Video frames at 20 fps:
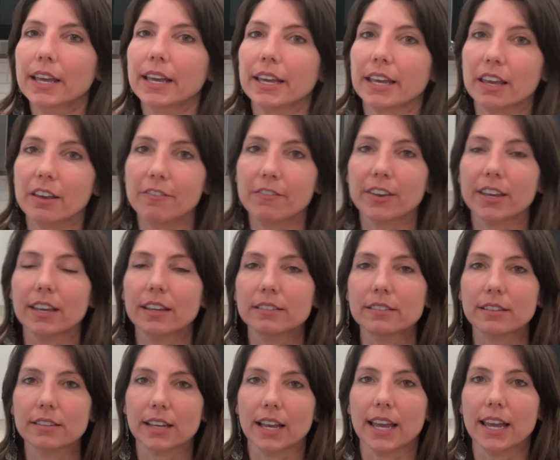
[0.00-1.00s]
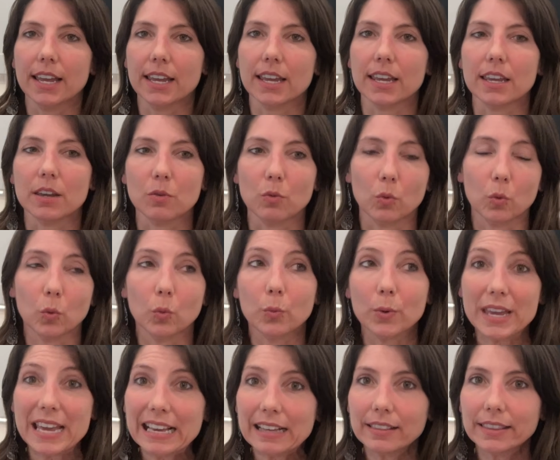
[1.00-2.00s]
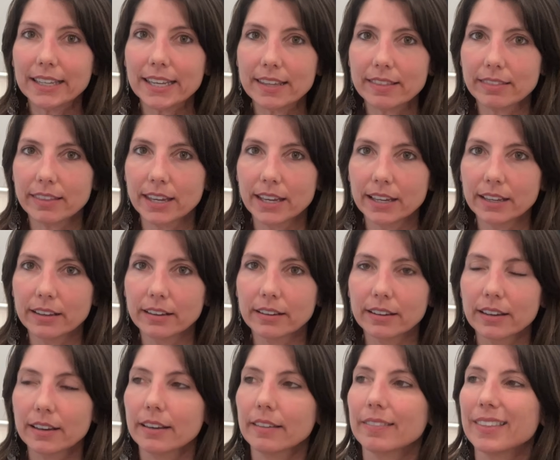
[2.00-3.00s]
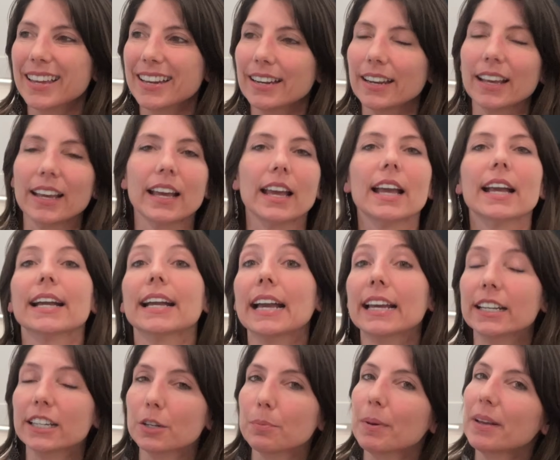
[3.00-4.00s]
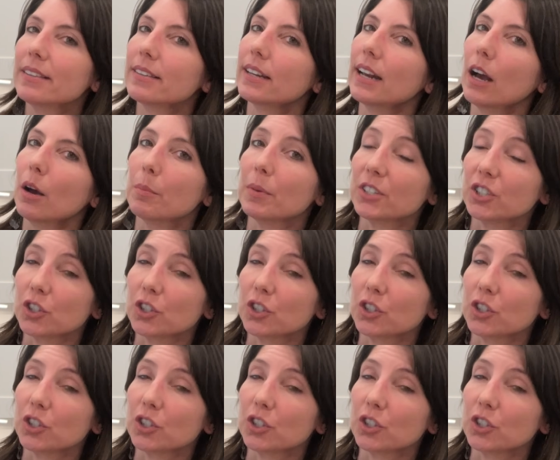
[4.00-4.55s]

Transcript: If it's a weekly thing, then it kind of depends on how much